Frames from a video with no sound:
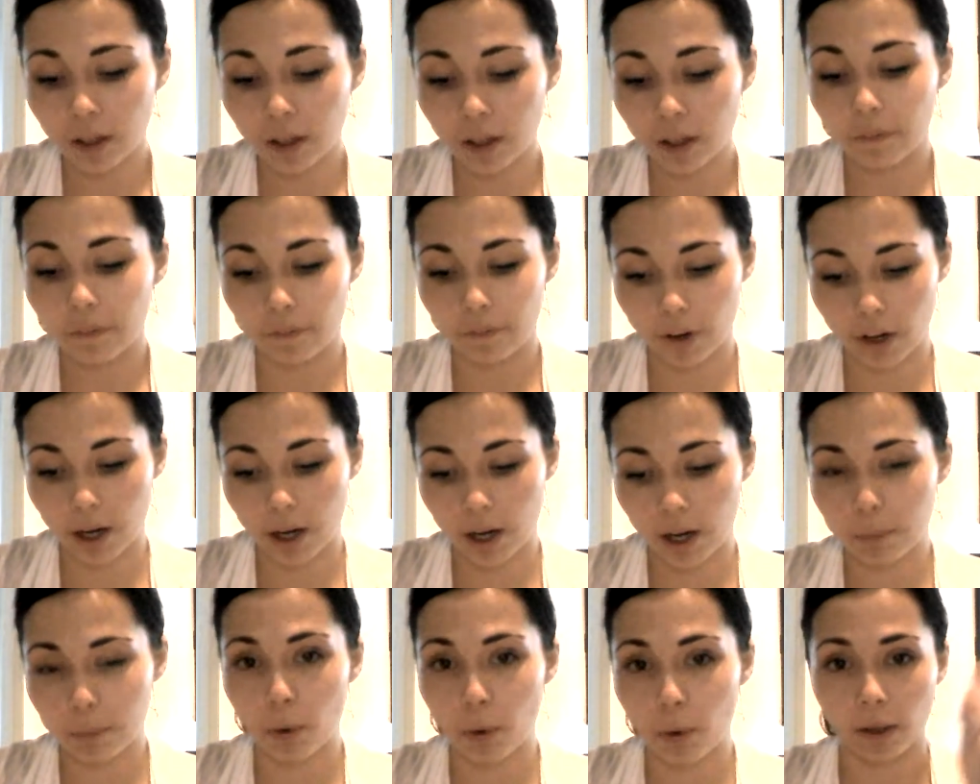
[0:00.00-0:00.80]
Very
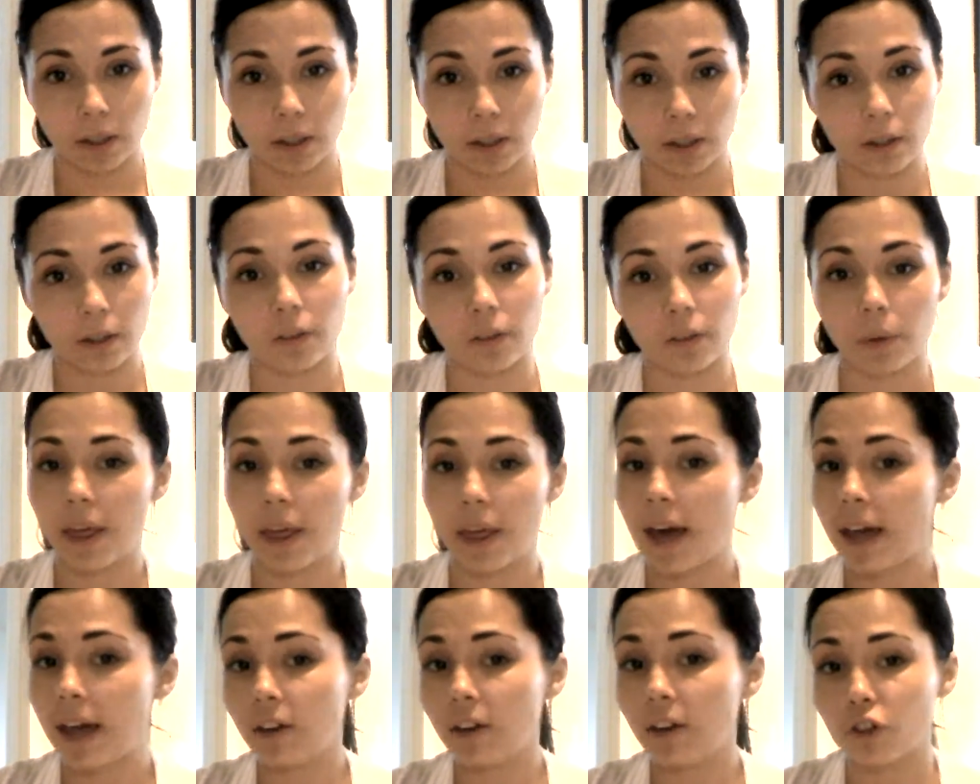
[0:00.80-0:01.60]
important. So
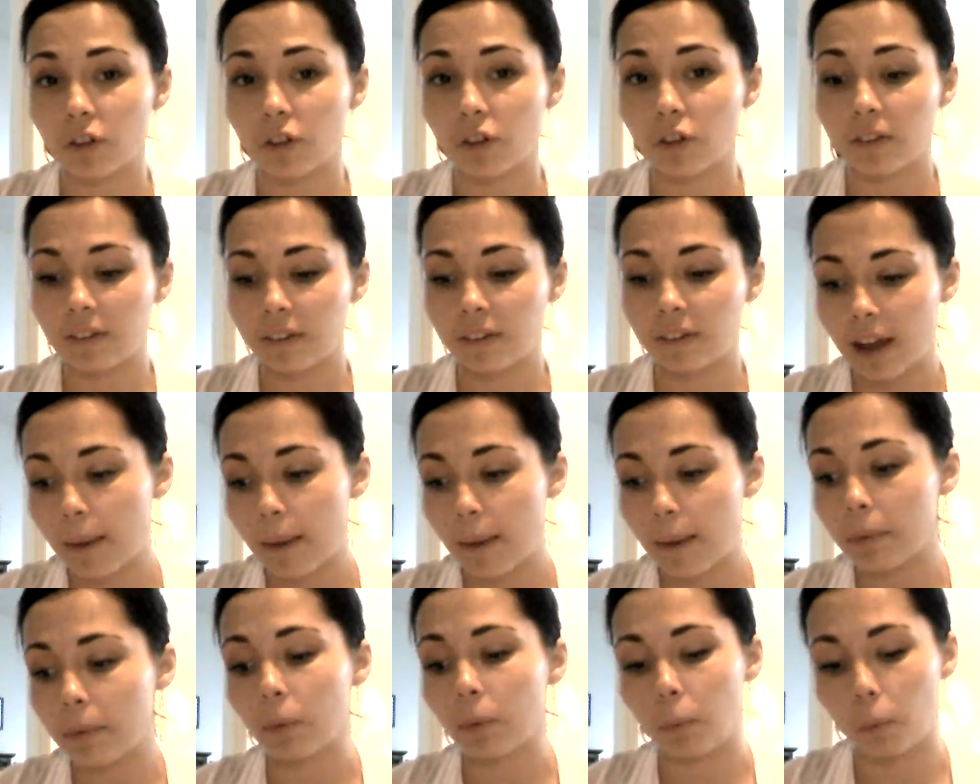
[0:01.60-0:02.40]
that is your
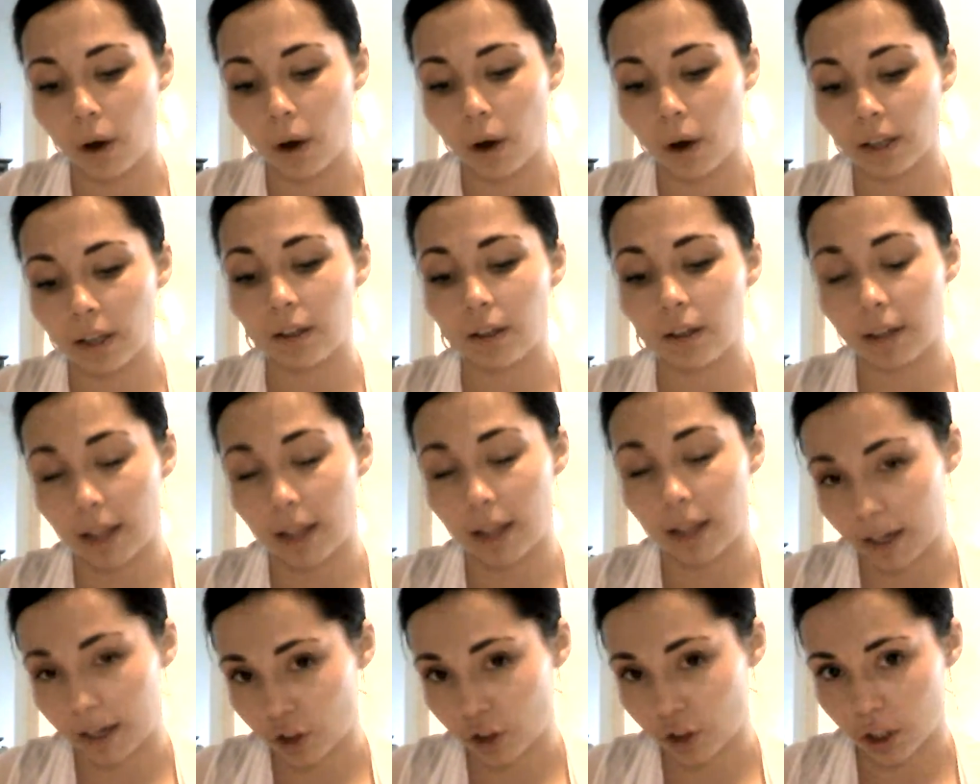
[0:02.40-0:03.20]
step 1
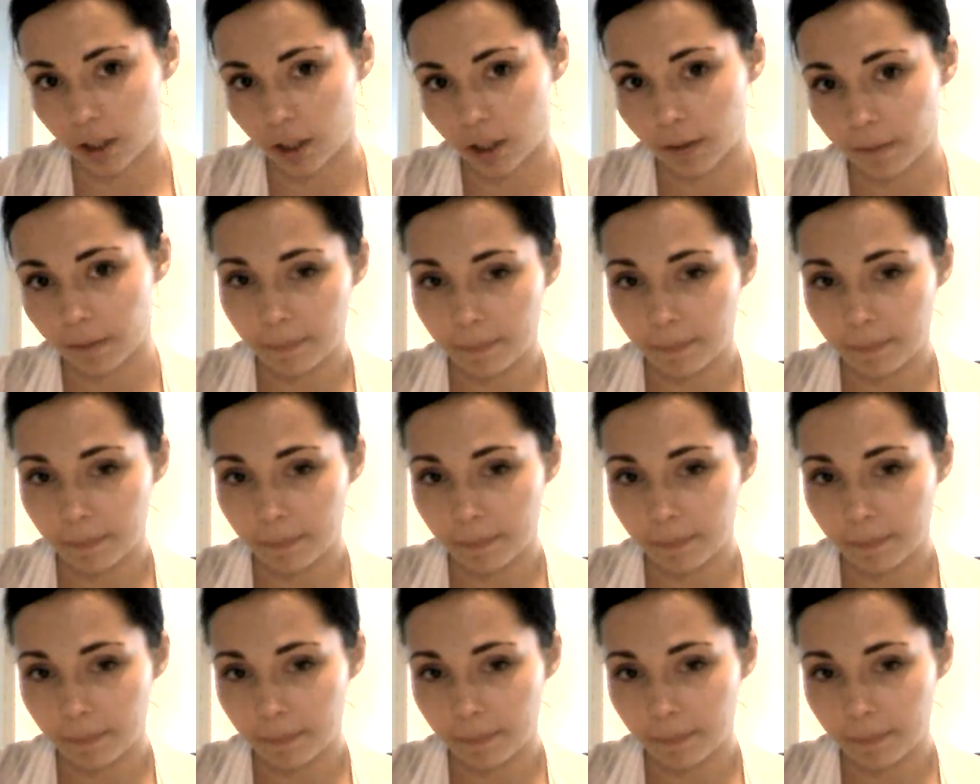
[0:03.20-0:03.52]
lecture.